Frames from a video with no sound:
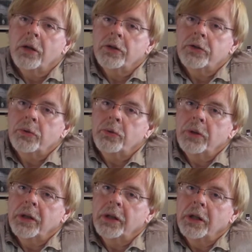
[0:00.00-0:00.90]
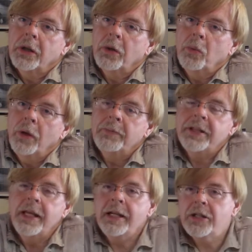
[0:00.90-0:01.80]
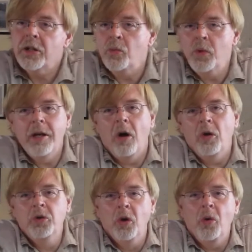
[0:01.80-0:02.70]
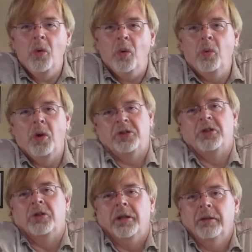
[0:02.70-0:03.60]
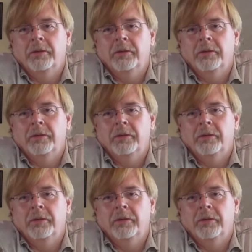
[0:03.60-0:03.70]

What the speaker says: So what I'm saying is that we all know what's good.